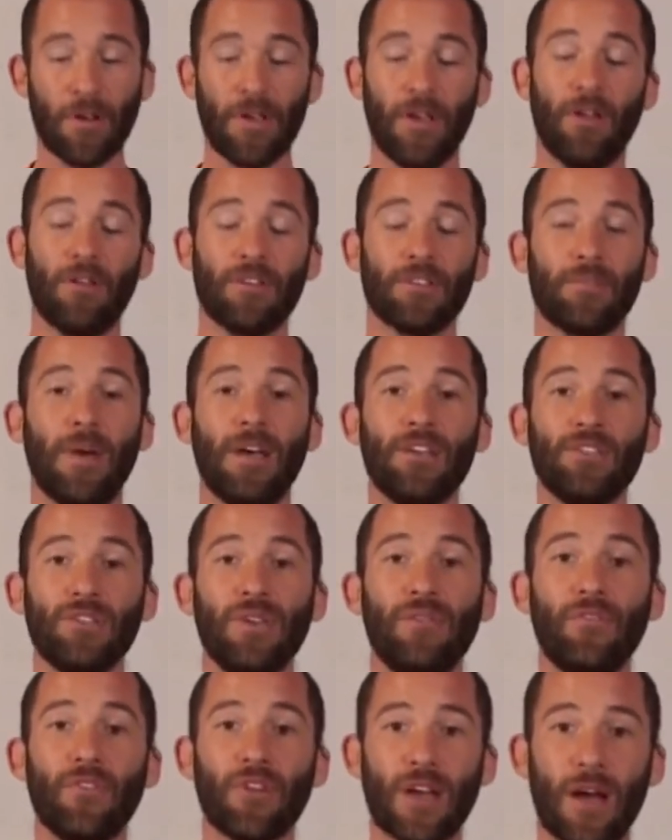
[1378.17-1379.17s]

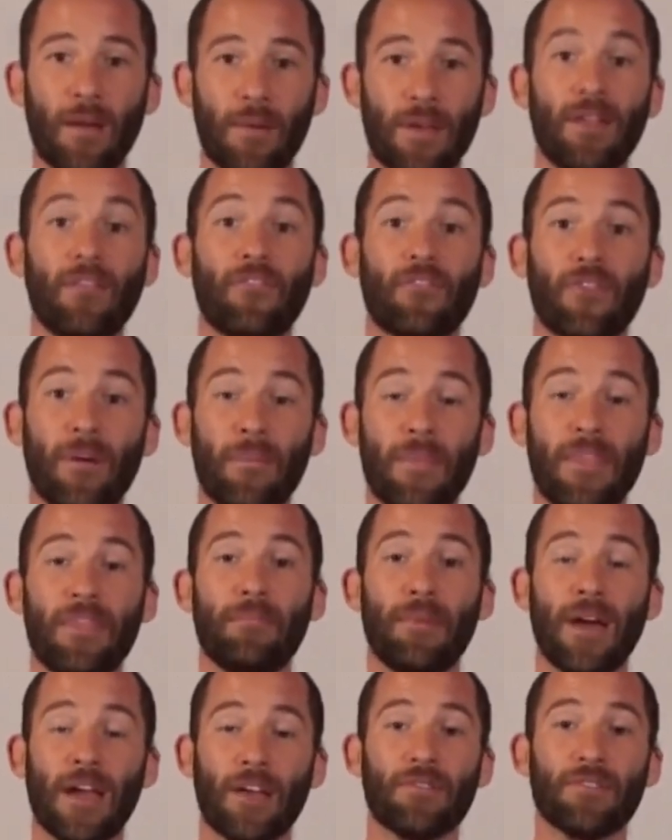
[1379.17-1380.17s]
especially if you're coming from the
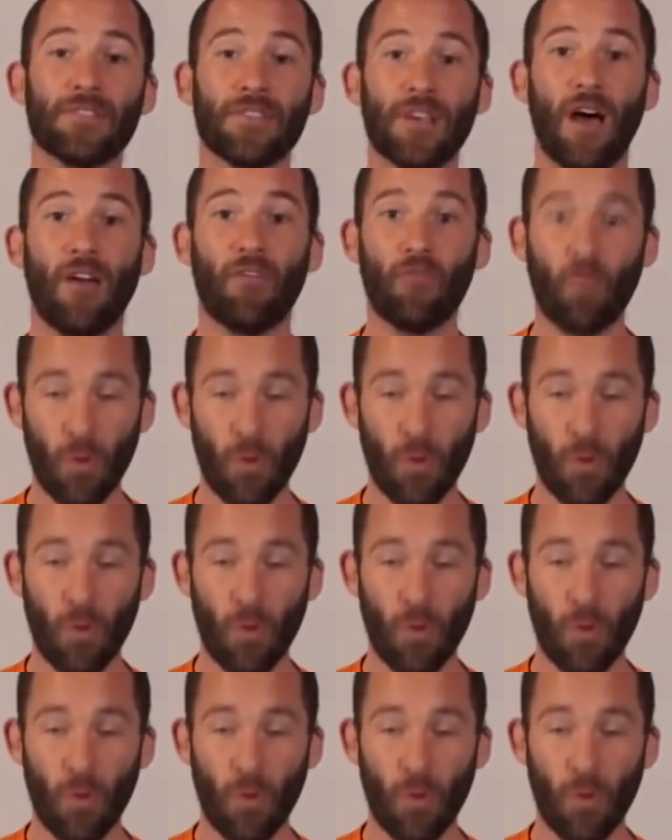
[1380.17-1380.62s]
Microsoft